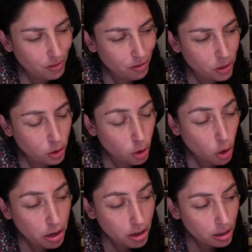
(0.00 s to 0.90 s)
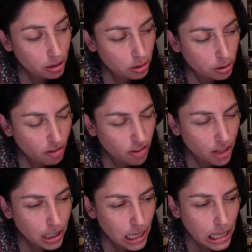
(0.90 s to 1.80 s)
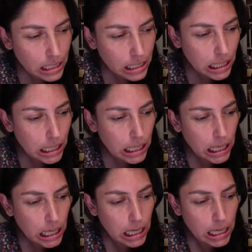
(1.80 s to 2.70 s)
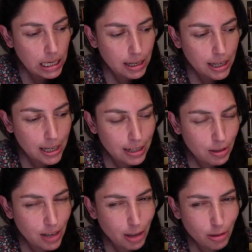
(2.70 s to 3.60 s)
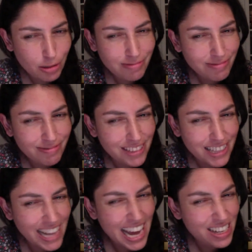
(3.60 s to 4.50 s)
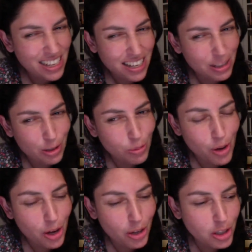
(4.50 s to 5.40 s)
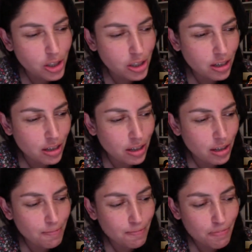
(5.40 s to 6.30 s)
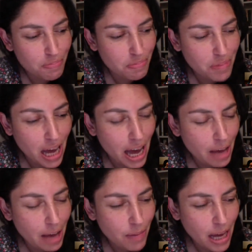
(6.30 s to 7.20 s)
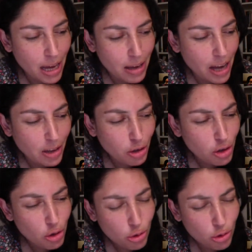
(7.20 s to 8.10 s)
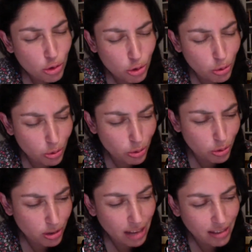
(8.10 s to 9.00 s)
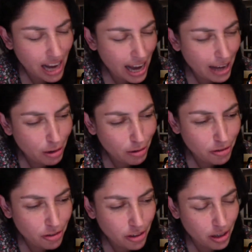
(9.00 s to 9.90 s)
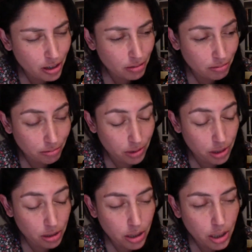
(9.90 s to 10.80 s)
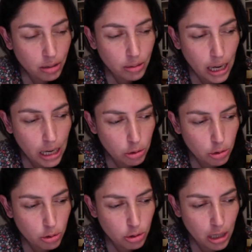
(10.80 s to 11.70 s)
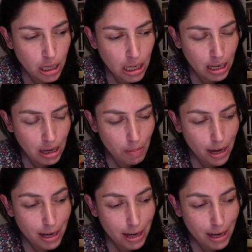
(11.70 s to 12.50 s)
soccer and stuff like that. I don't like it too much. I don't use to that kind of gear. I use in my